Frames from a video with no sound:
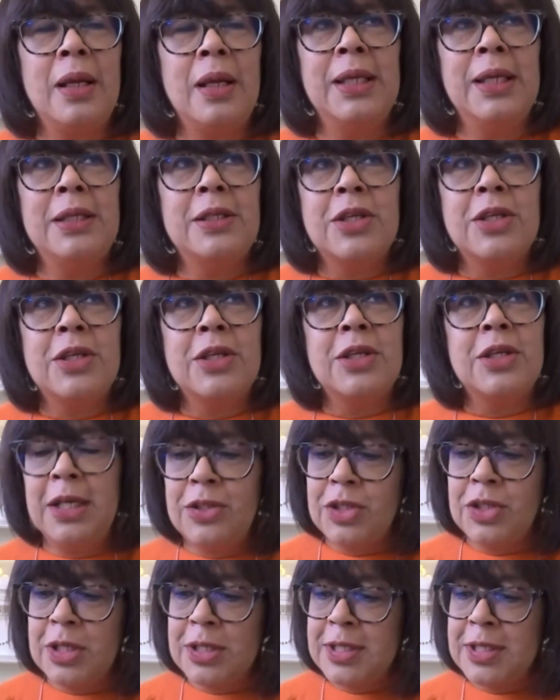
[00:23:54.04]

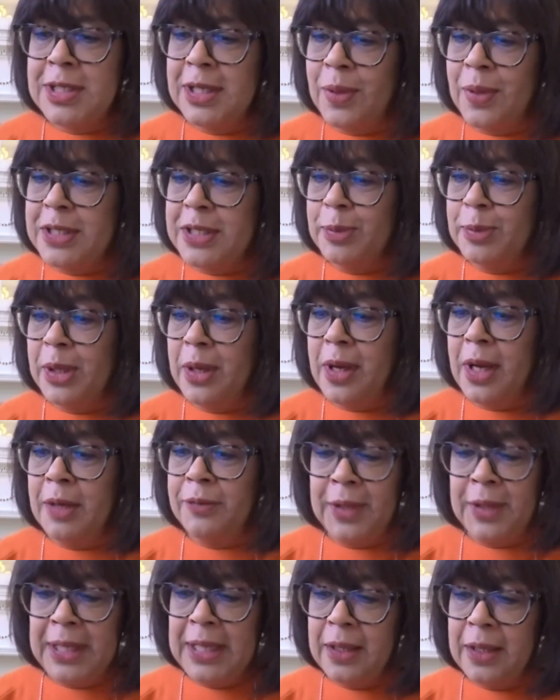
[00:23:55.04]
it's just incredible. I
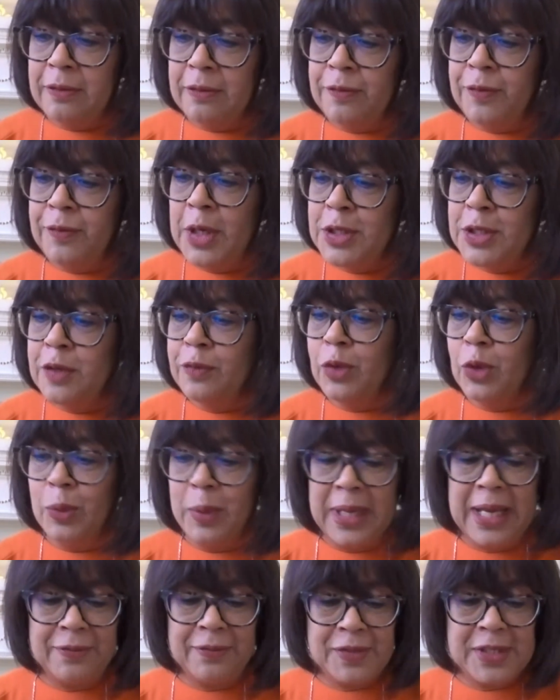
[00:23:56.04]
think, first of all,
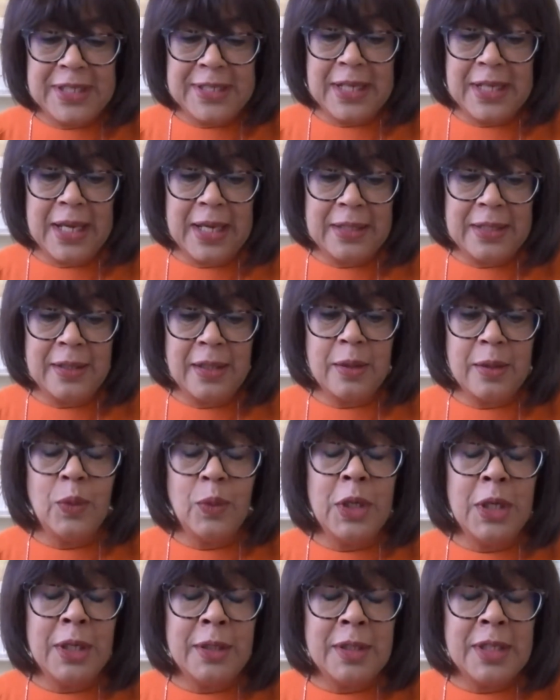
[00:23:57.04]
we have to say that the
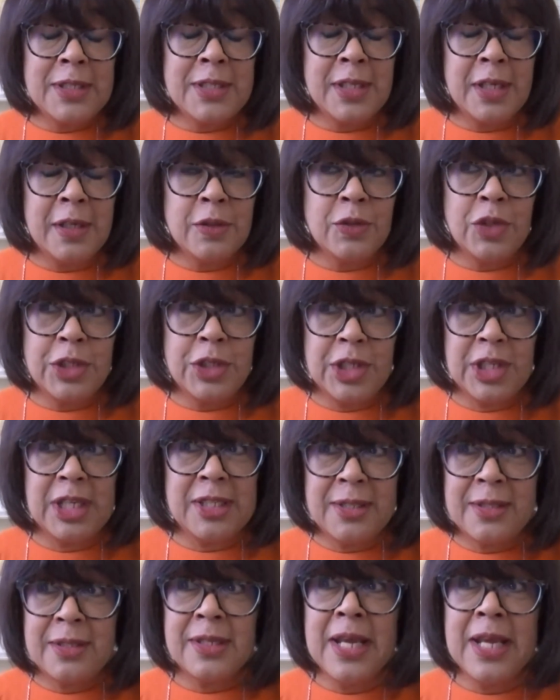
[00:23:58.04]
work that Sandra
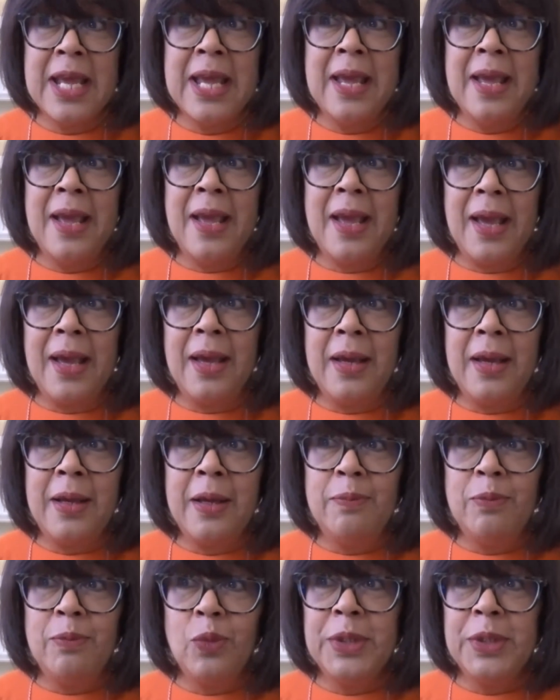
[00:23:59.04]
does
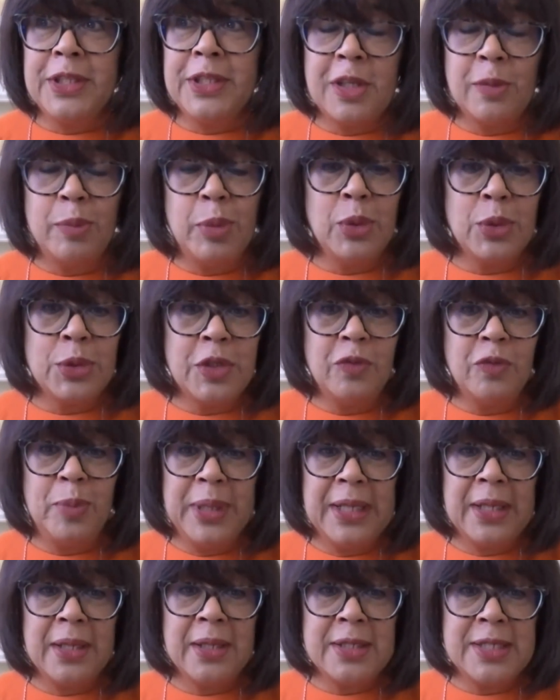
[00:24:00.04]
with the support of
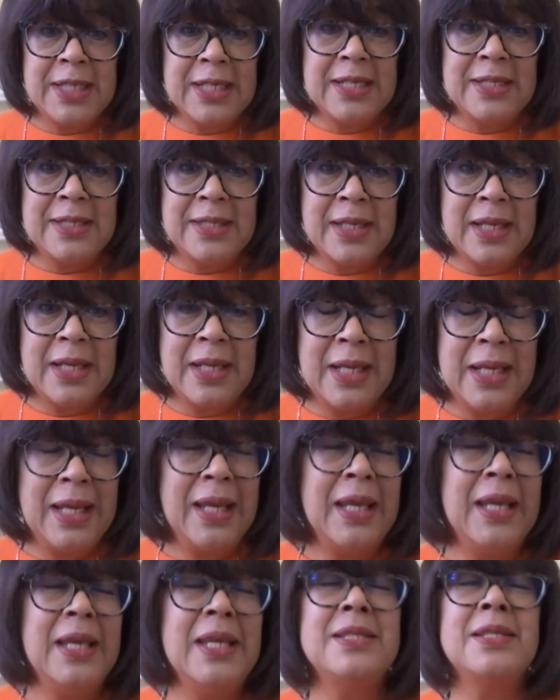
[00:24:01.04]
BITC
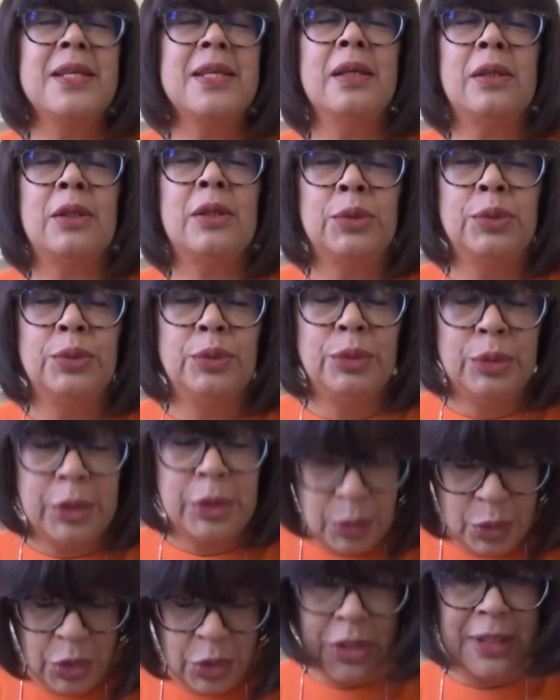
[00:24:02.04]
is
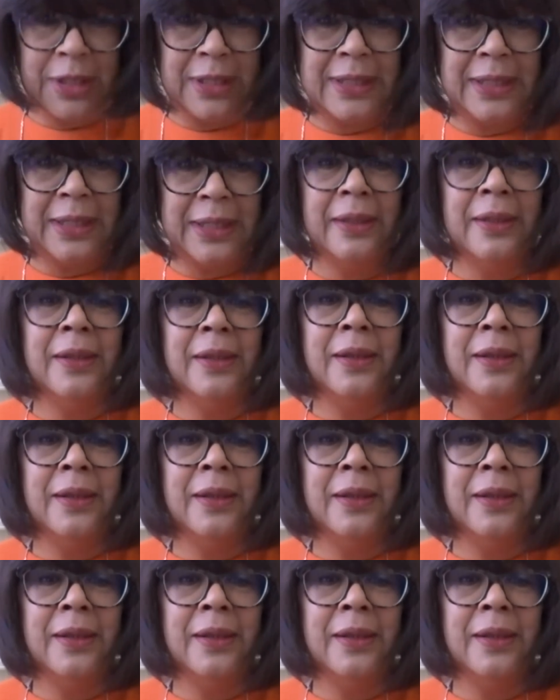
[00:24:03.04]
crucially